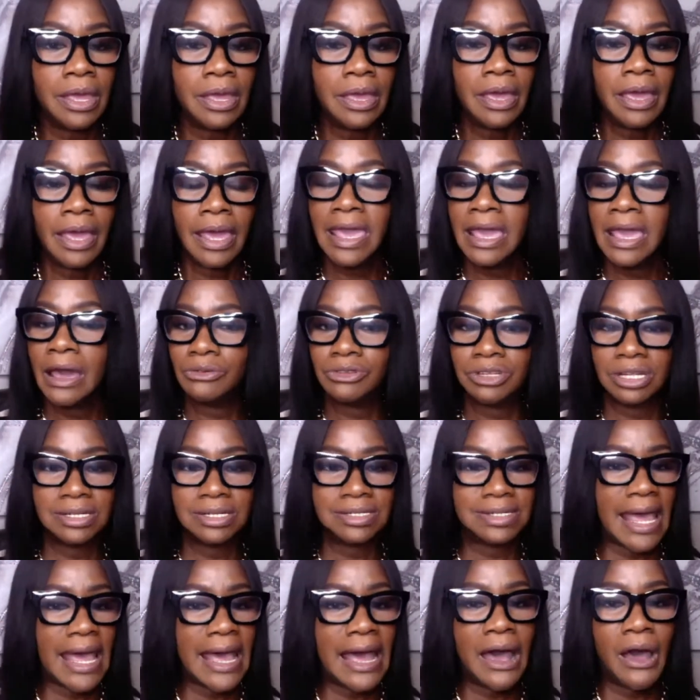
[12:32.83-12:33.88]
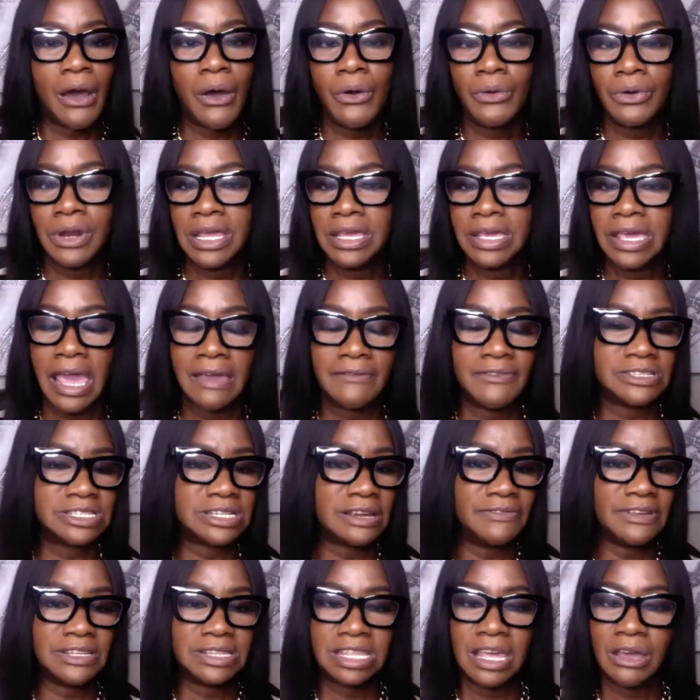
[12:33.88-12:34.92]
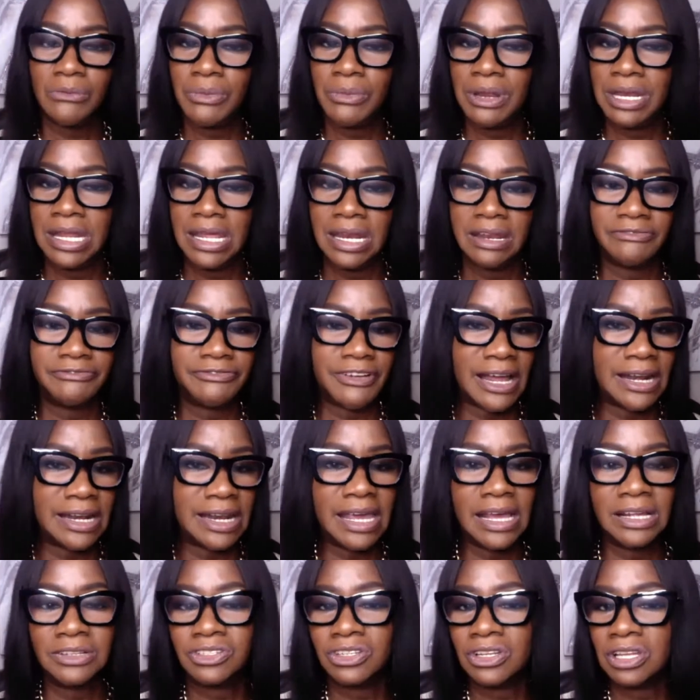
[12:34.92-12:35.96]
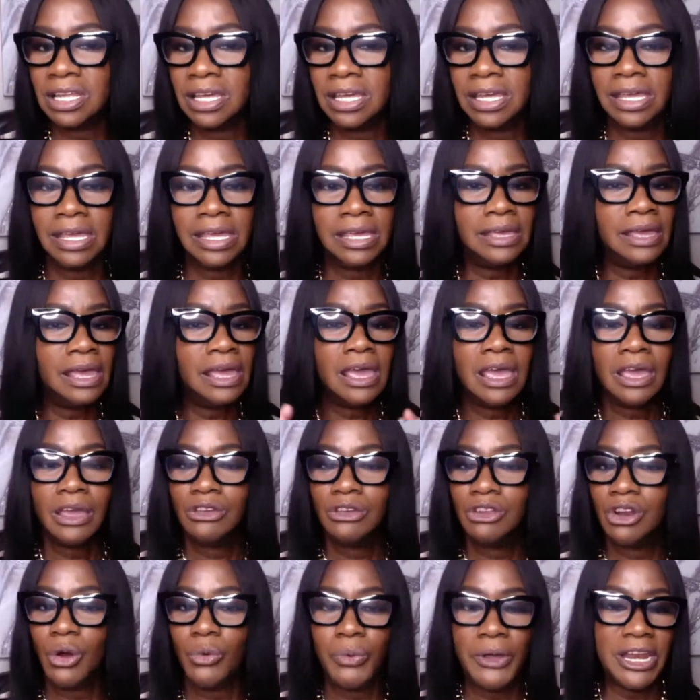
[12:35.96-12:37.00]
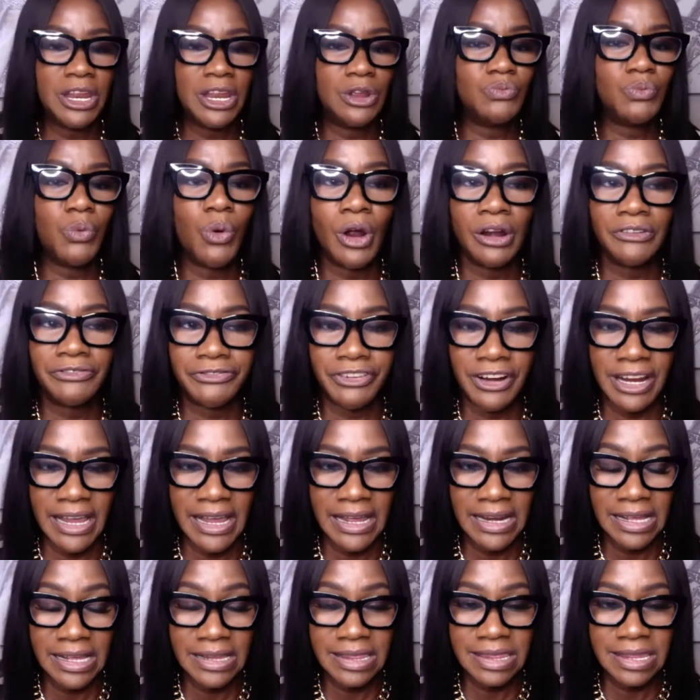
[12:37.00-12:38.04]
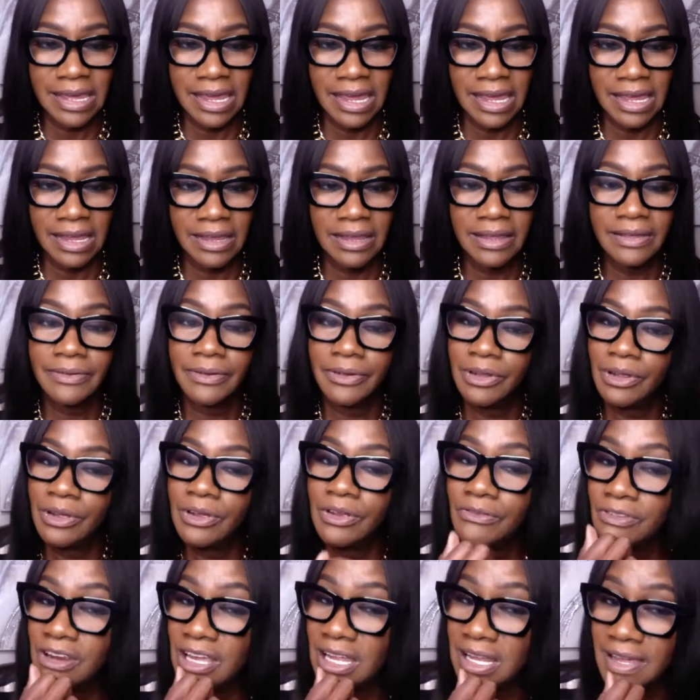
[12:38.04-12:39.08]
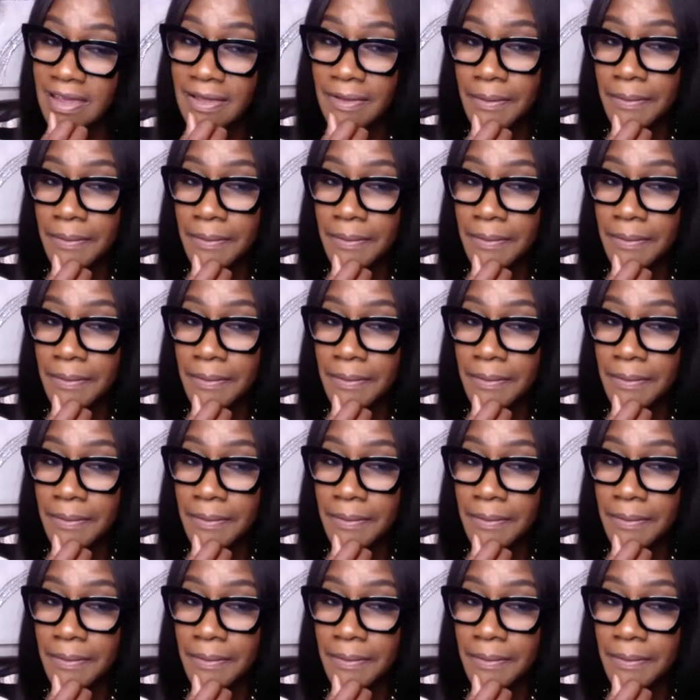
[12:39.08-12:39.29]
He held it down. He gave us everything we needed financially. We didn't want for anything. Really?